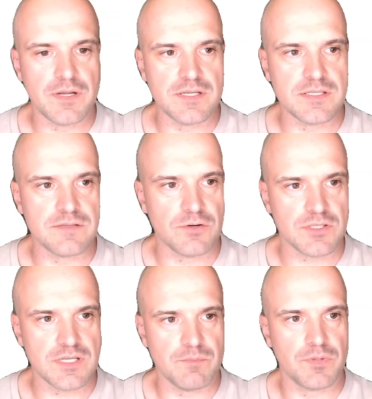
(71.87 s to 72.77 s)
is, for
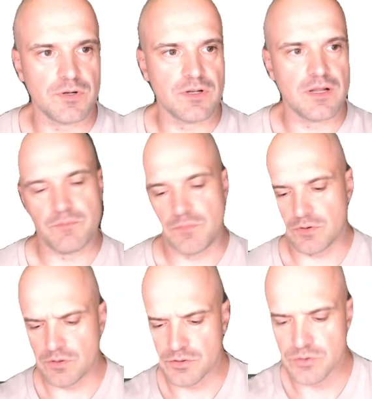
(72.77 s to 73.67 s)
example,
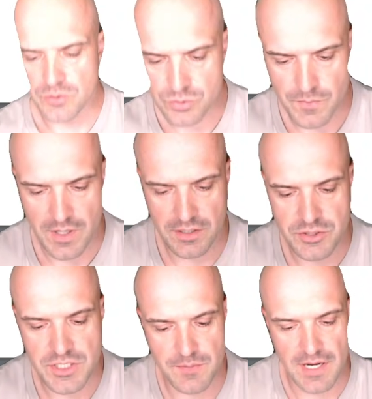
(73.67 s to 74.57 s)
I'm going to use my
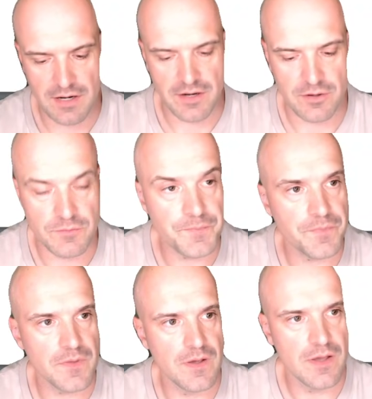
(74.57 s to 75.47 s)
Gmail now
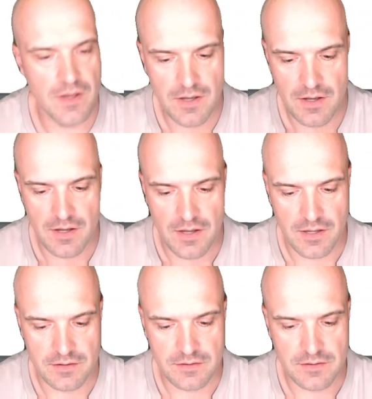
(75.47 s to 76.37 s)

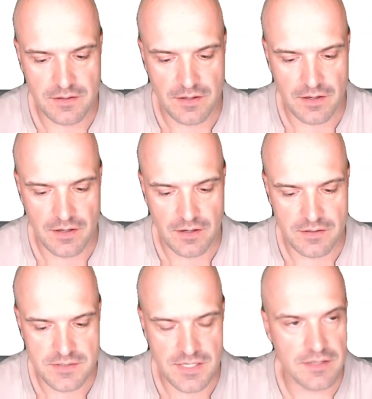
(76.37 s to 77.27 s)
and
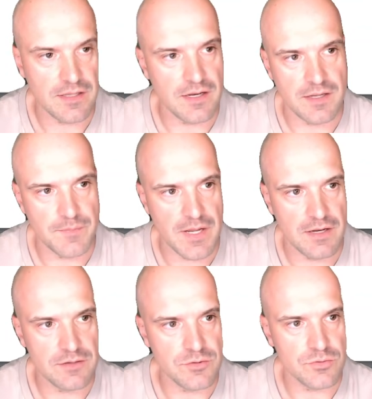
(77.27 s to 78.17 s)
send an
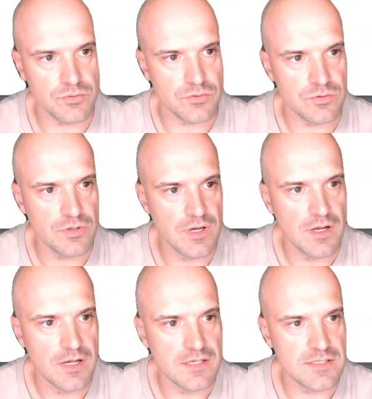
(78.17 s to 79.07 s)
email to
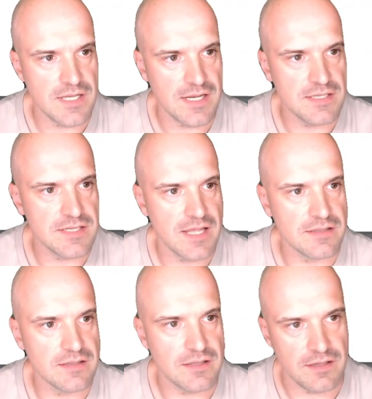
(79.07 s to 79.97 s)

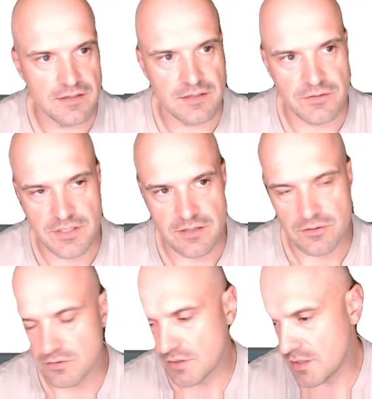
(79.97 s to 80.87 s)

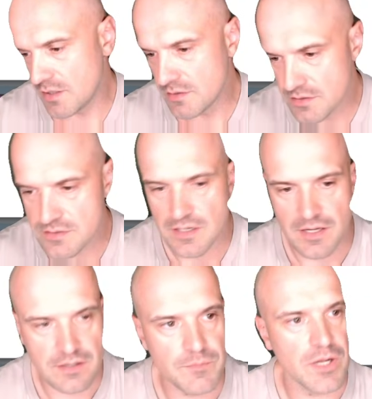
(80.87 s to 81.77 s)
sales@integrated.ee. It's
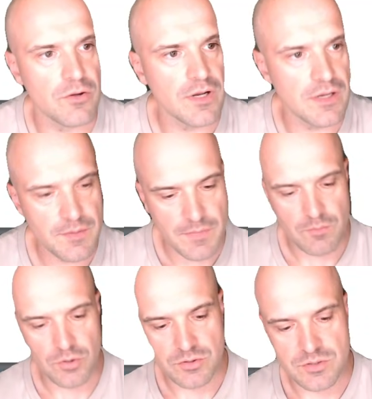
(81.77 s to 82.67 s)
like my own email
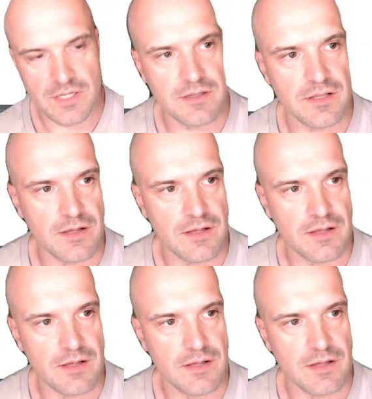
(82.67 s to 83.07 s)
box, and